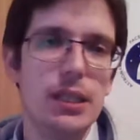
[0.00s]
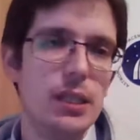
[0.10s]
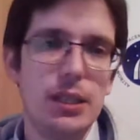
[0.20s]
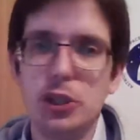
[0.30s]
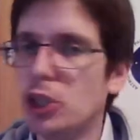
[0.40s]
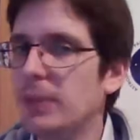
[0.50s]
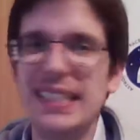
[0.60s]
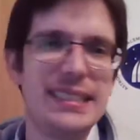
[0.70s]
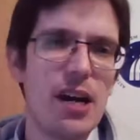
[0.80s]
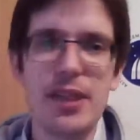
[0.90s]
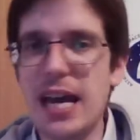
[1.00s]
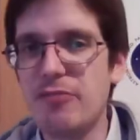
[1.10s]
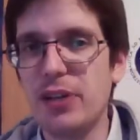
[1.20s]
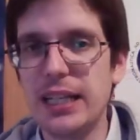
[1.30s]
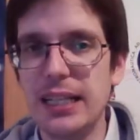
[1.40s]
Germany, South
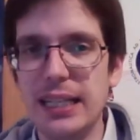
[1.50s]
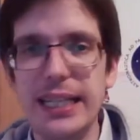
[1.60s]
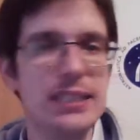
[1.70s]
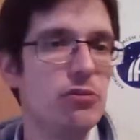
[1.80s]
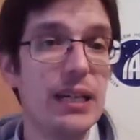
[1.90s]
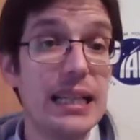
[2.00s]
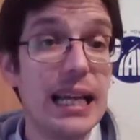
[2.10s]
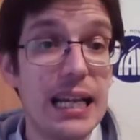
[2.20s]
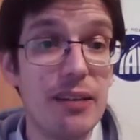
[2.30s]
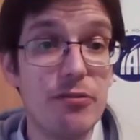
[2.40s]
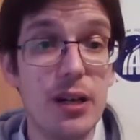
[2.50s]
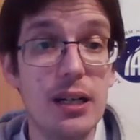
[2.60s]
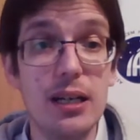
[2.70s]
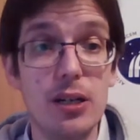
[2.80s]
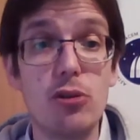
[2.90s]
Africa, Israel have
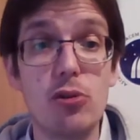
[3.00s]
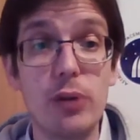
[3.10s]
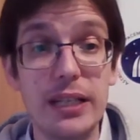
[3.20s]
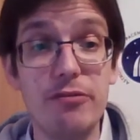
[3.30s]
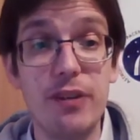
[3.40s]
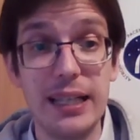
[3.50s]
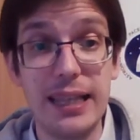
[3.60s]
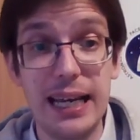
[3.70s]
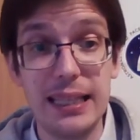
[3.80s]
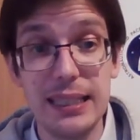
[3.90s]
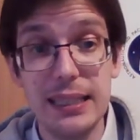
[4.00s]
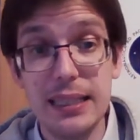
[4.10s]
ratified that.